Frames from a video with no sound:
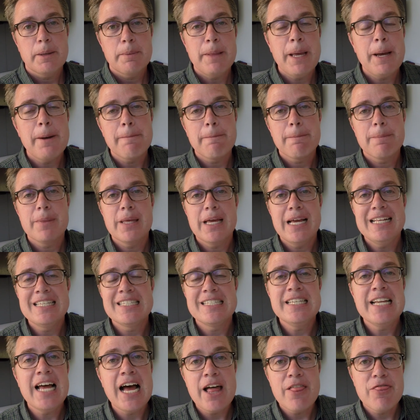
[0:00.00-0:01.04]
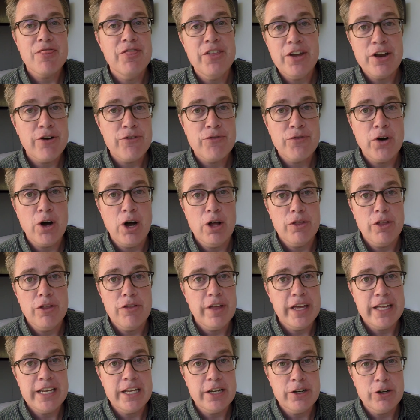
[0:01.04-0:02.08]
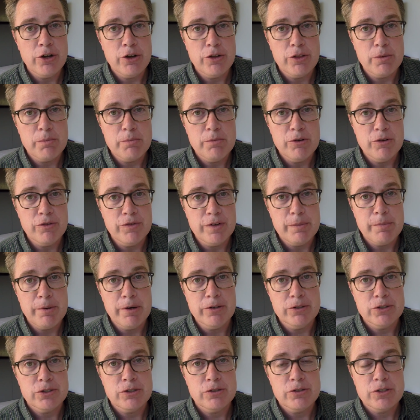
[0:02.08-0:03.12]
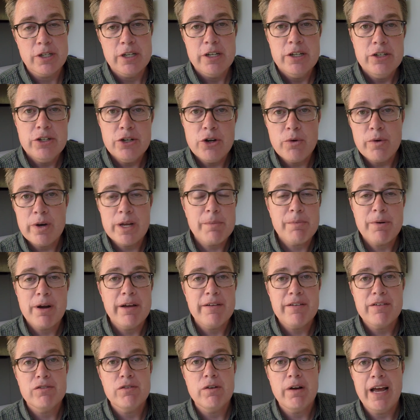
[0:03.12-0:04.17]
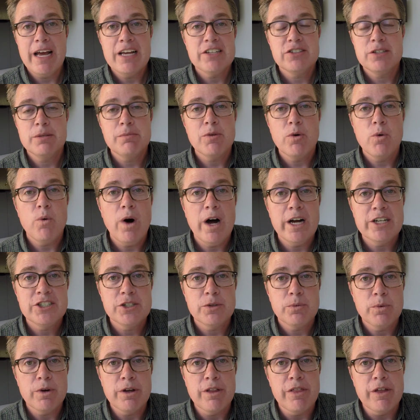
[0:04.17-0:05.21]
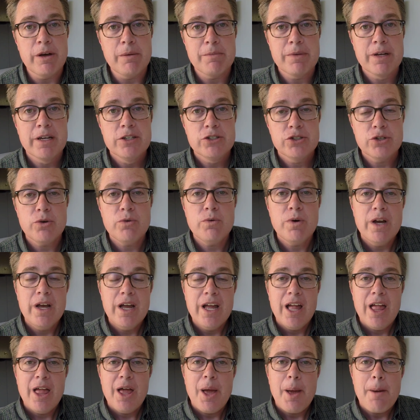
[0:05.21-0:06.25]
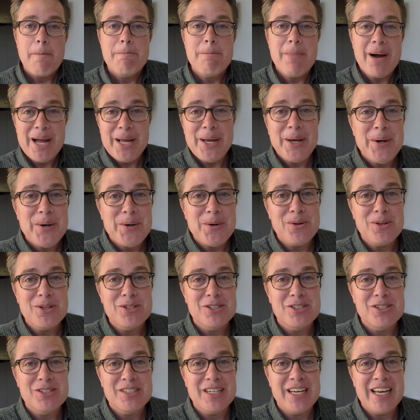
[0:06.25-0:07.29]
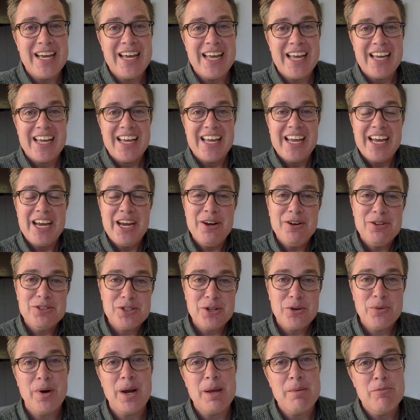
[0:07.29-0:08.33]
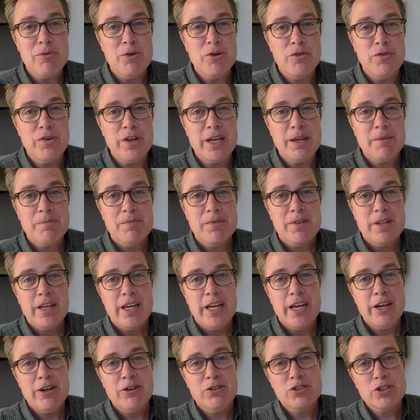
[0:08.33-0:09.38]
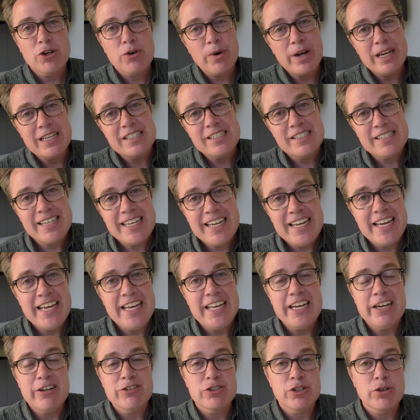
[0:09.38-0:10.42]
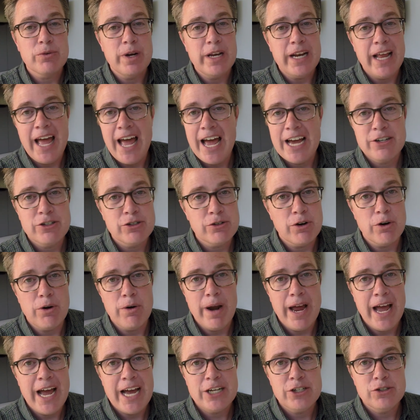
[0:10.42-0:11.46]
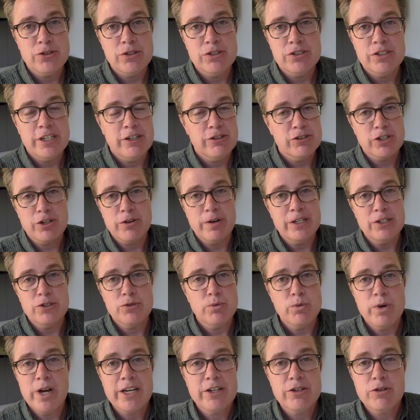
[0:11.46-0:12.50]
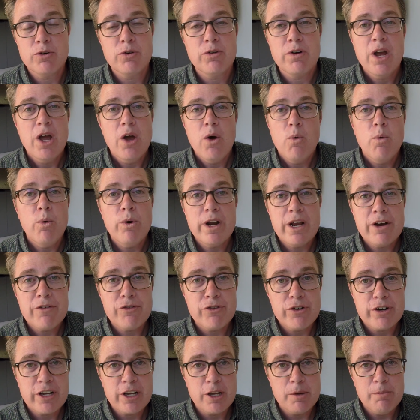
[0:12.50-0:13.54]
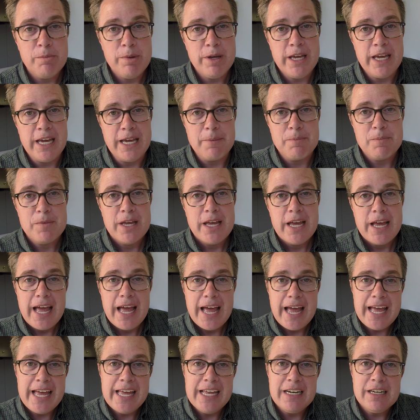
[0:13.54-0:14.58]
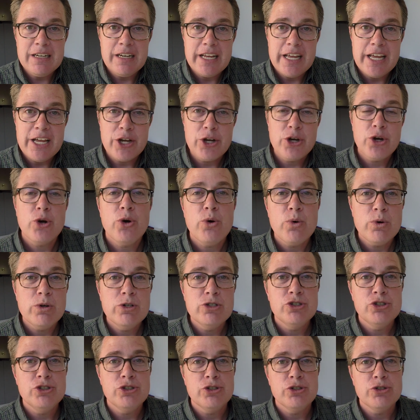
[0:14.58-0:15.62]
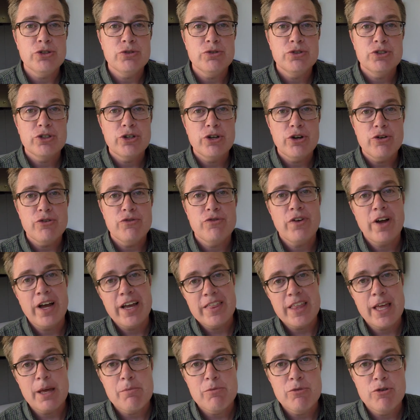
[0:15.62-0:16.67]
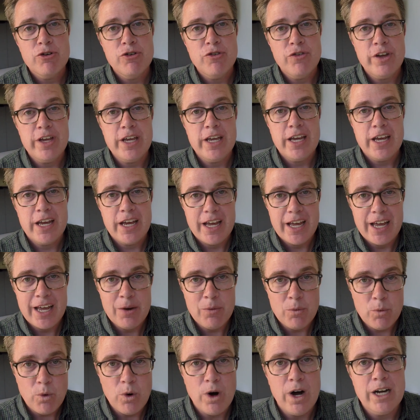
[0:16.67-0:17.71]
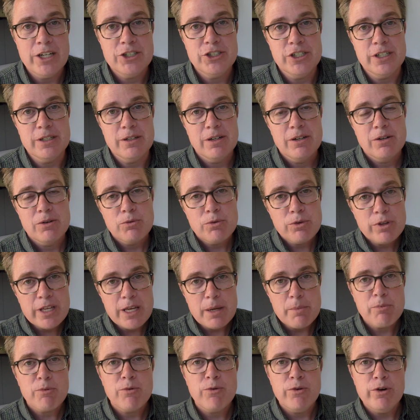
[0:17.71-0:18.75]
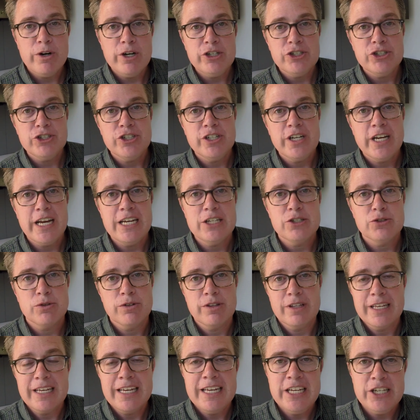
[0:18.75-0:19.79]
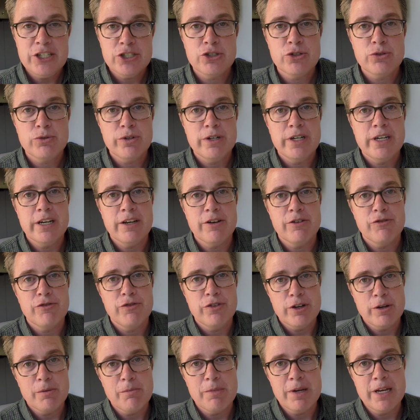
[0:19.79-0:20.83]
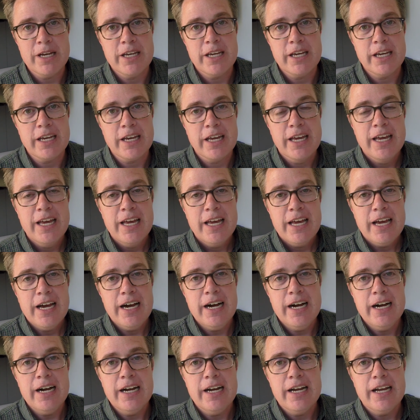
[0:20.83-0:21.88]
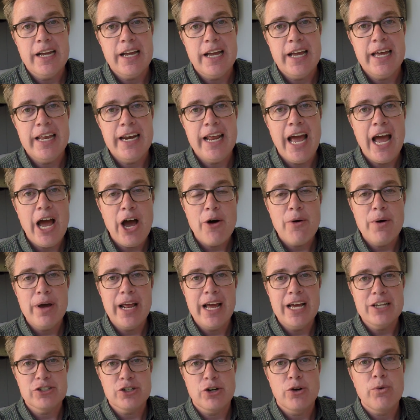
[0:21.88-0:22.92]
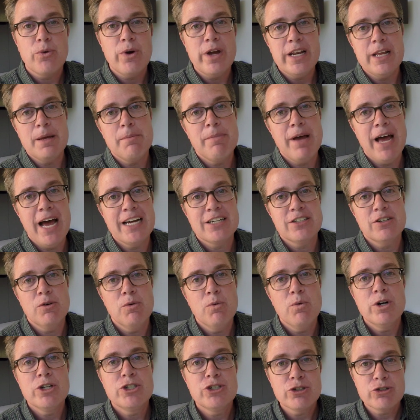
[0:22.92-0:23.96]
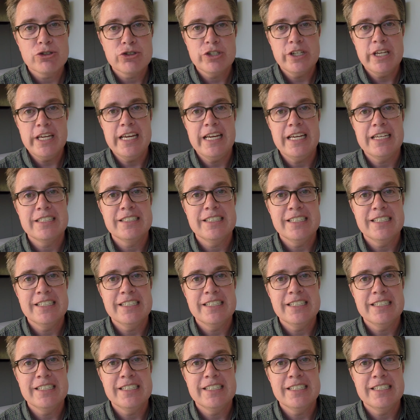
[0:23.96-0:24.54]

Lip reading: Now, it's not their fault that they didn't know the movie posters. No one had probably ever asked them to watch it with them. So my goal is to say, here's a great movie, here's a great scene, here's a great actor or actress, here's a great director, whatever it could be, and encourage you to go find that movie and watch it. Really appreciate sort of the history of filmmaking and how it has a great impact on what you're seeing